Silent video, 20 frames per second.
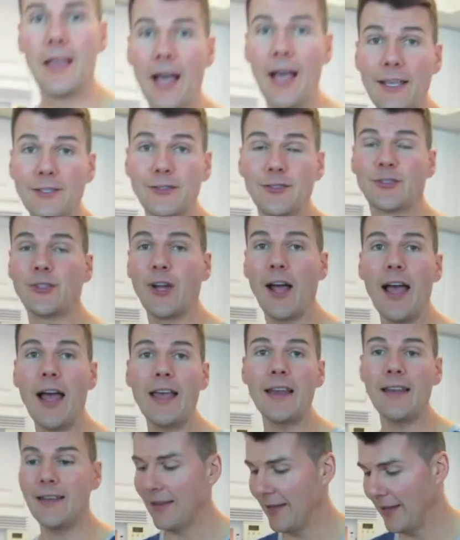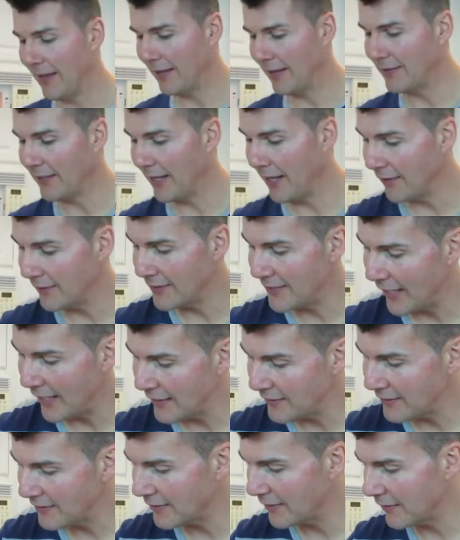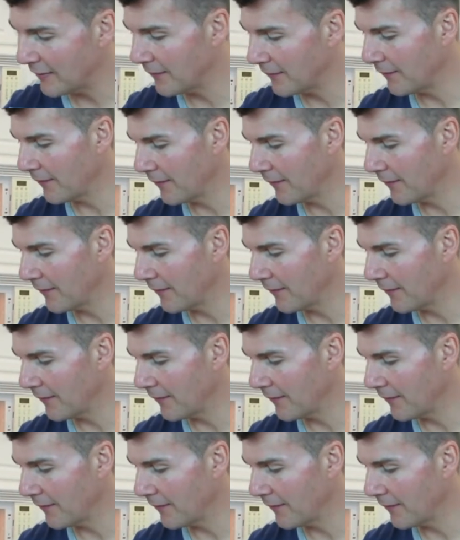I should try it and tell you how it tastes.